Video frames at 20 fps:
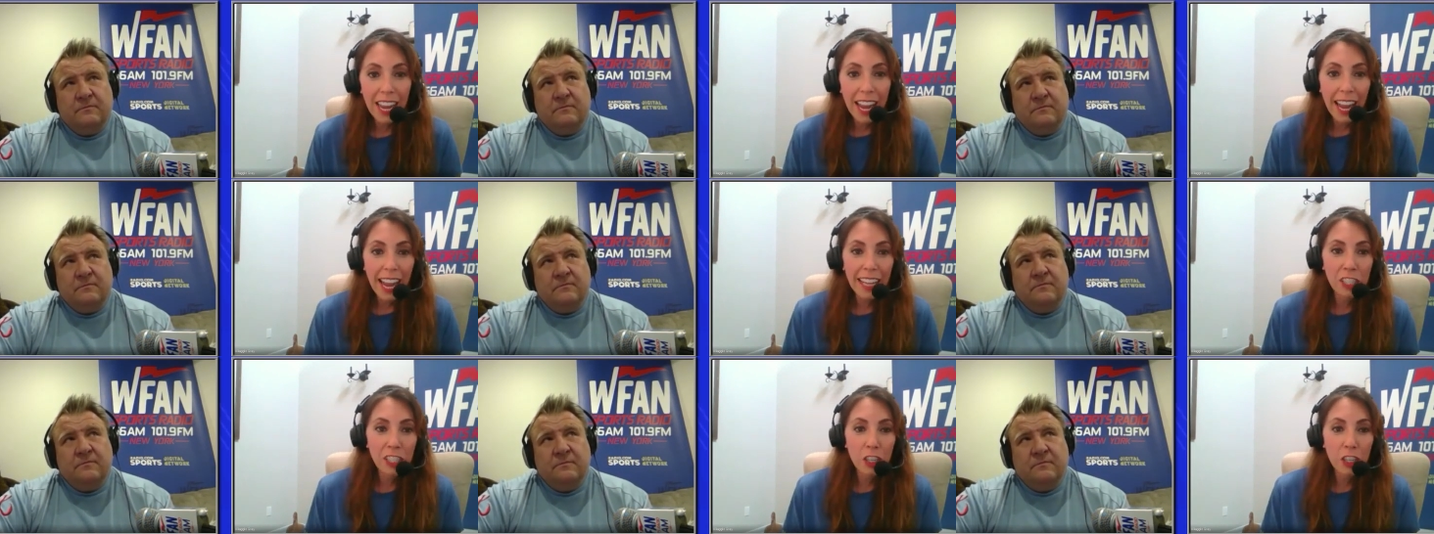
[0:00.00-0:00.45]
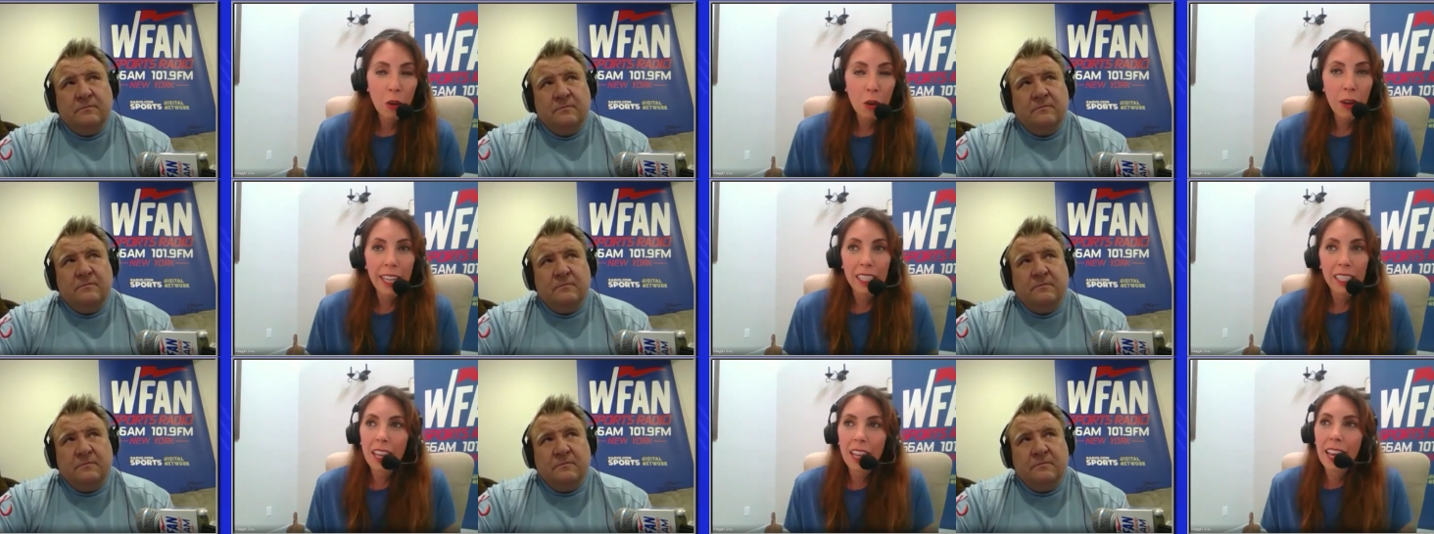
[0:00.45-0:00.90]
Speaker 1: and so it's
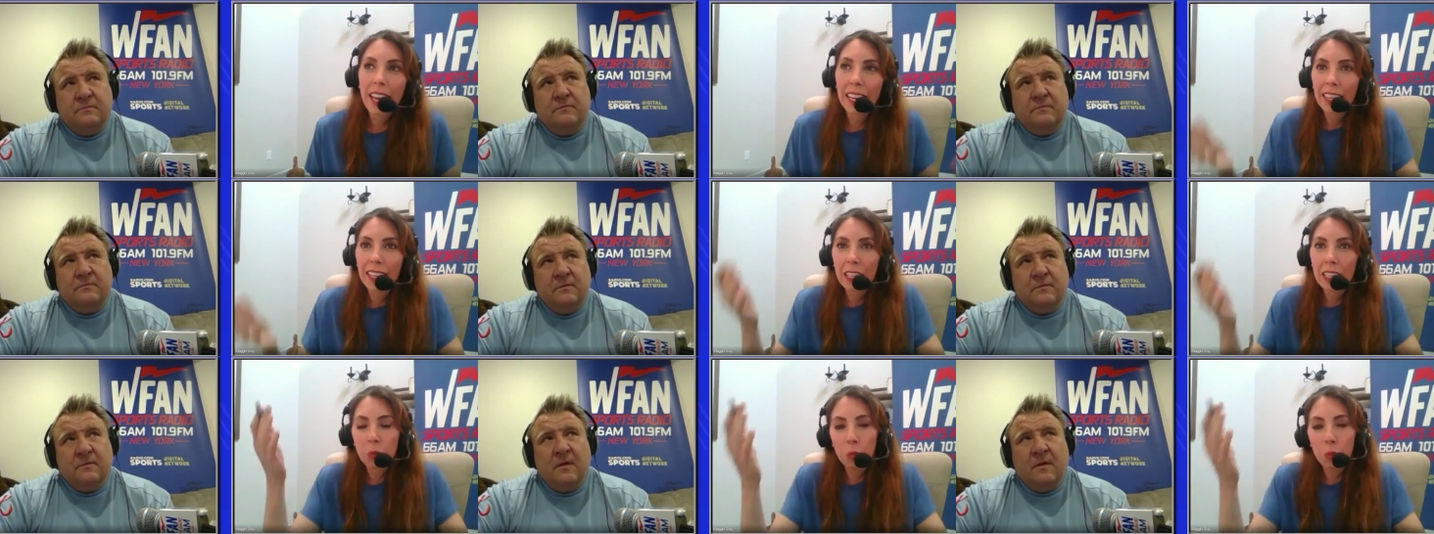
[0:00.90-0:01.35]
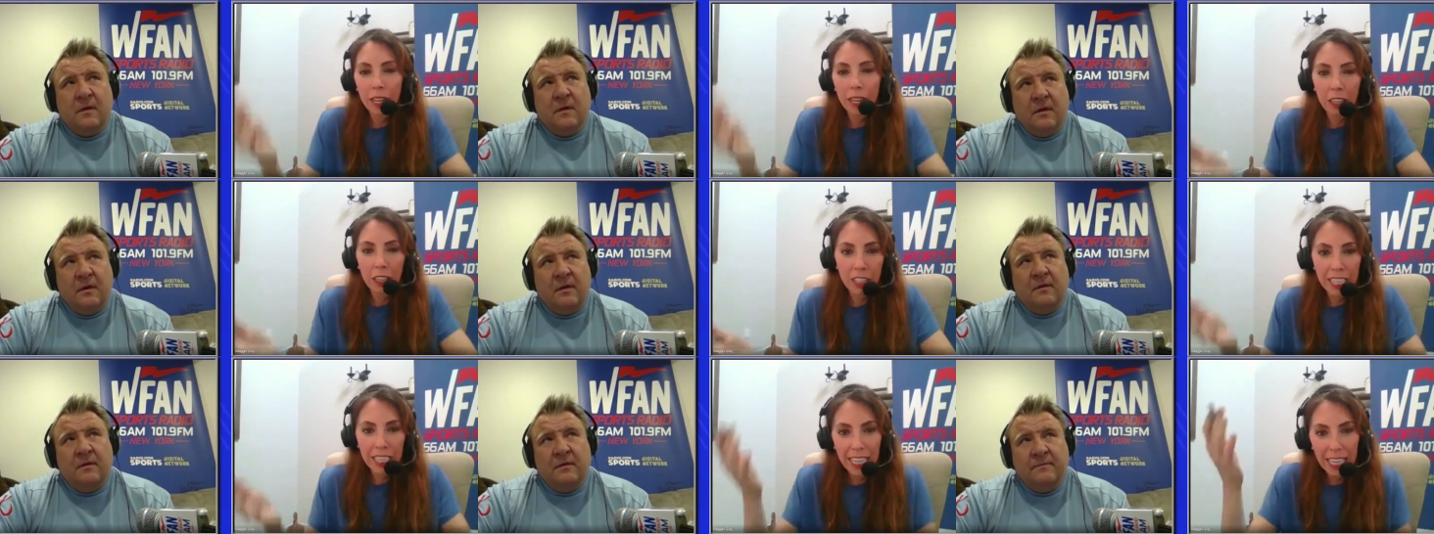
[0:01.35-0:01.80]
like this weird
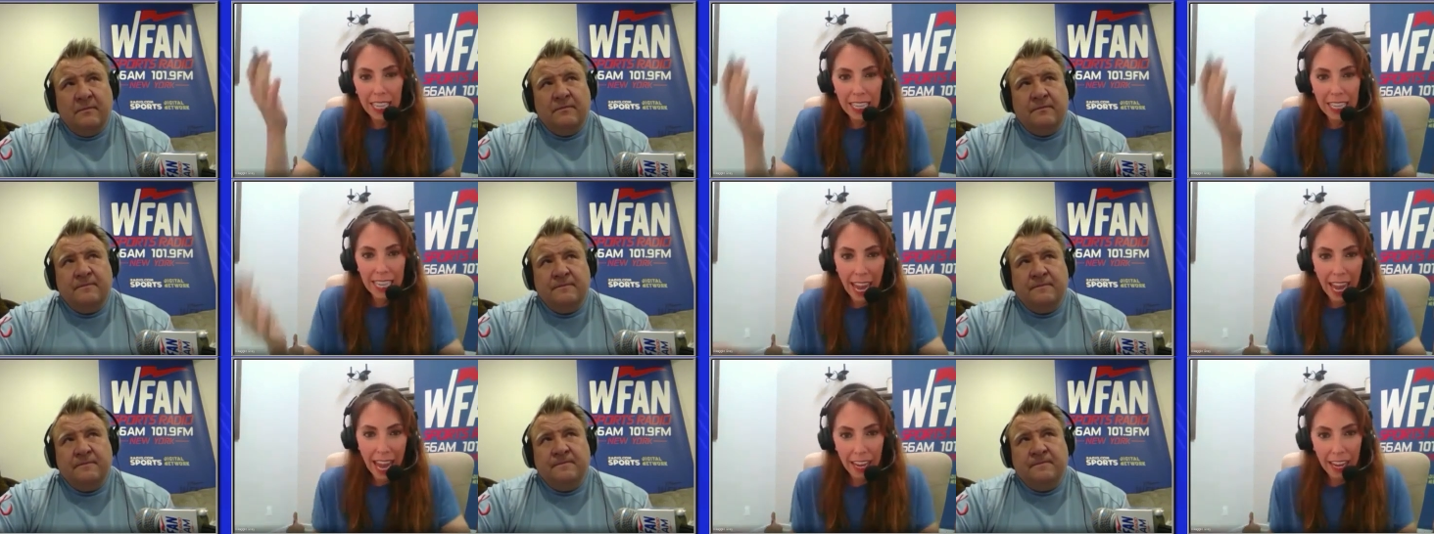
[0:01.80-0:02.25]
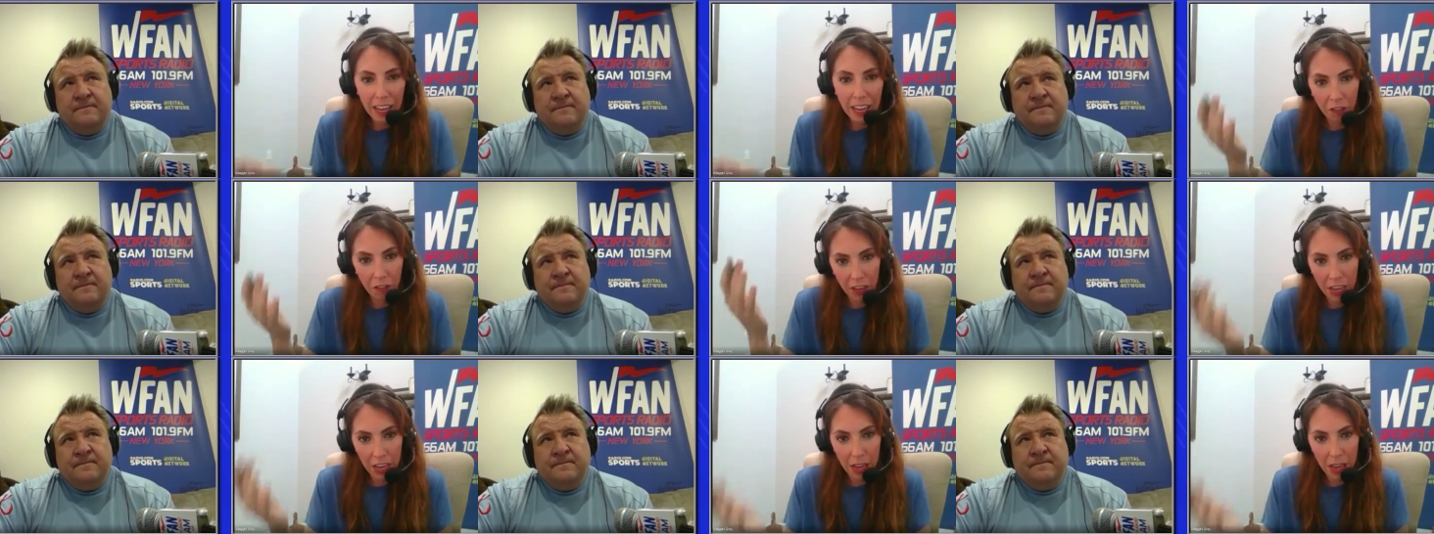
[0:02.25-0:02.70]
yin and yang of
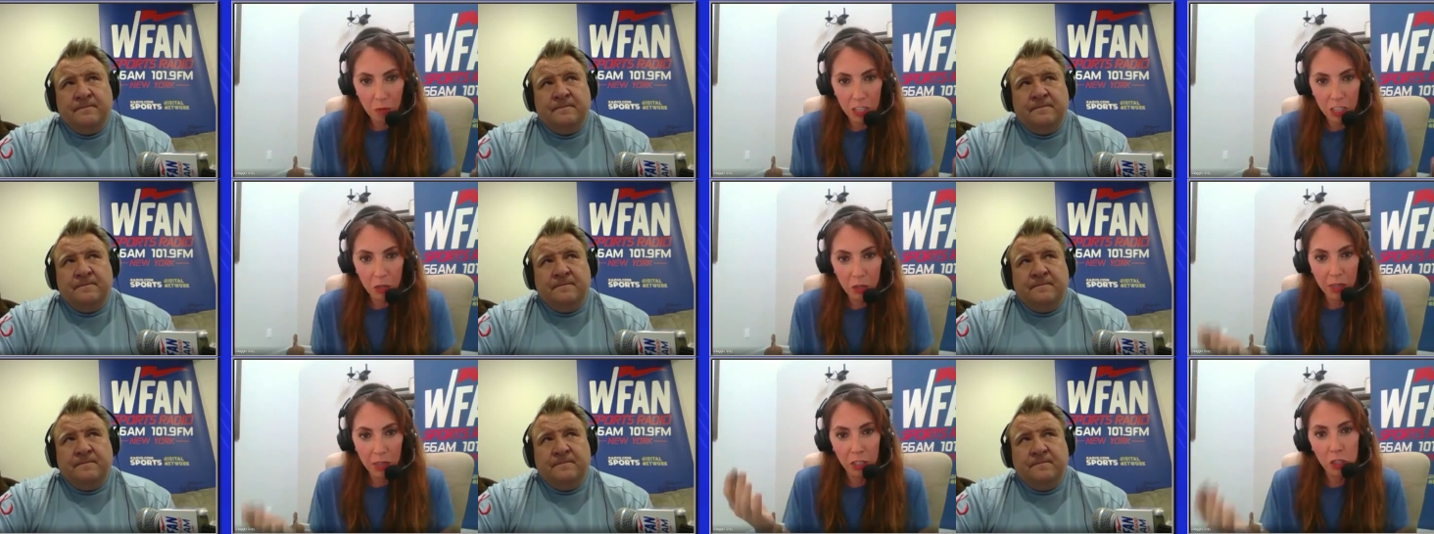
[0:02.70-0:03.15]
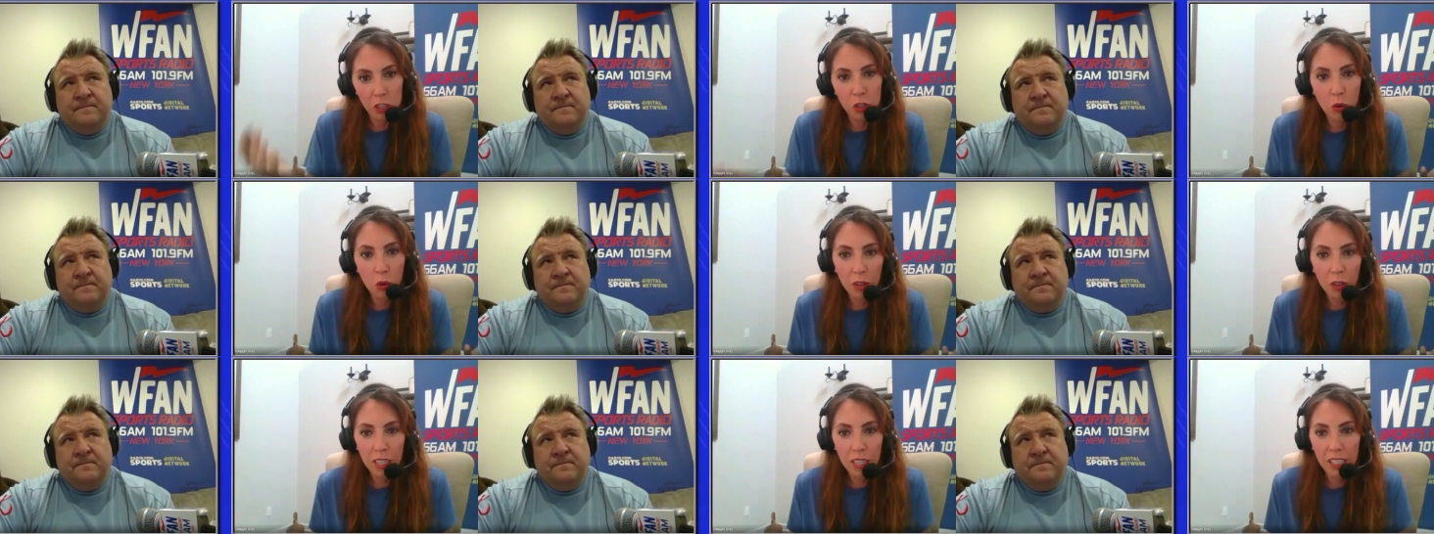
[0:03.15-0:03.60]
him when you hear
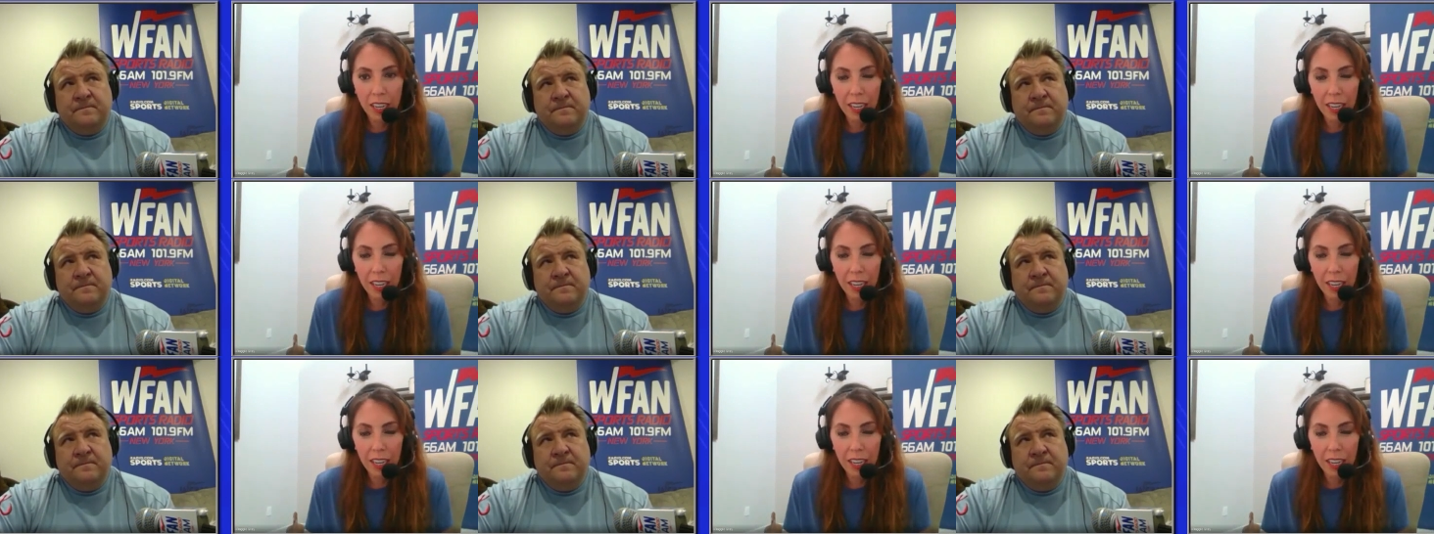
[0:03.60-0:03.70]
stories like